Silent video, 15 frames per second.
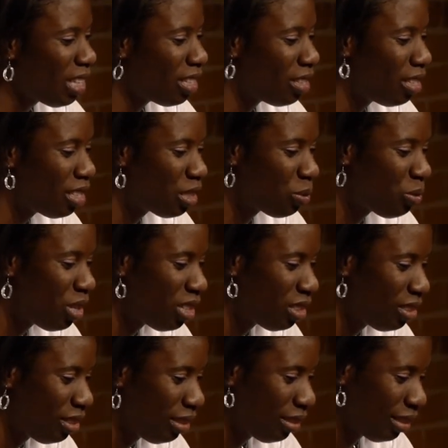This
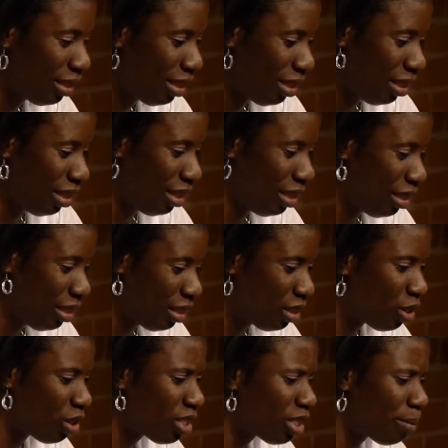one
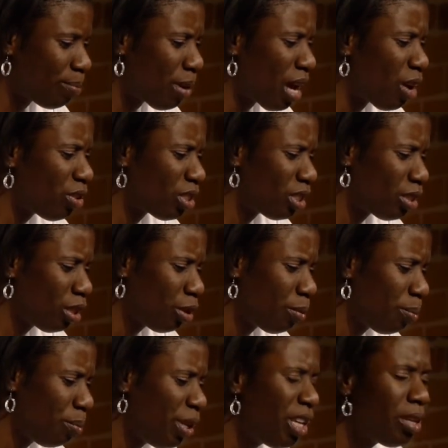talks about
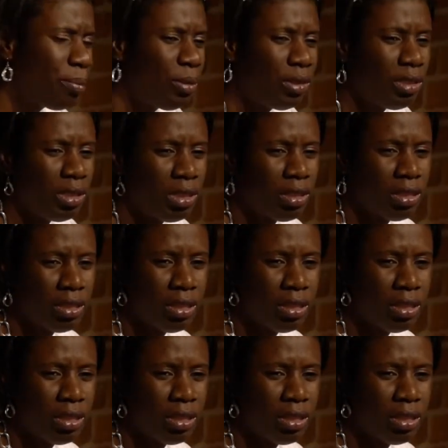people.